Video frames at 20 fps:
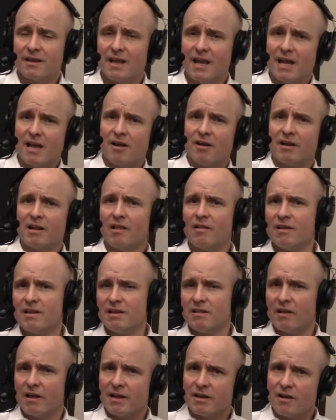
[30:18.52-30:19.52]

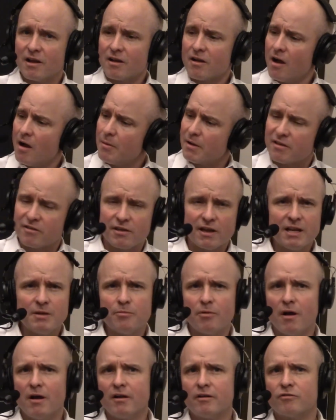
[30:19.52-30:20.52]
AeonLEDlighting.com. Exciting
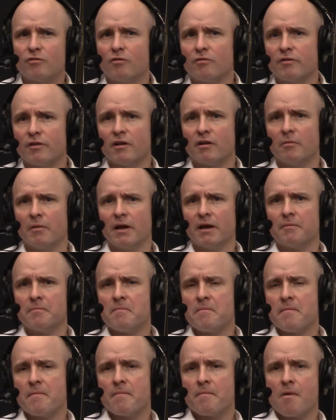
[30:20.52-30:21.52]
products over there, man.
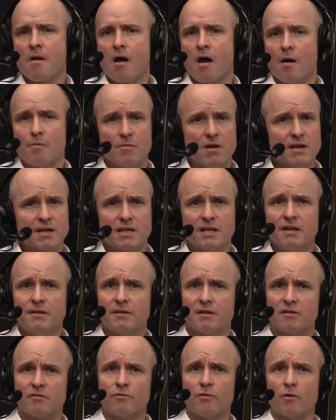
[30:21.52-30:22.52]
I'm not kidding
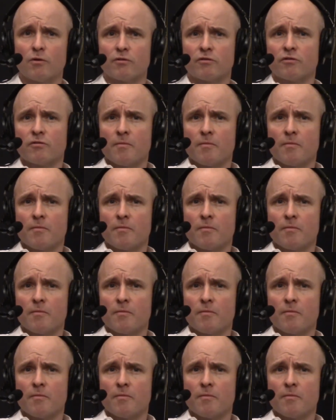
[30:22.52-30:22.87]
these folks.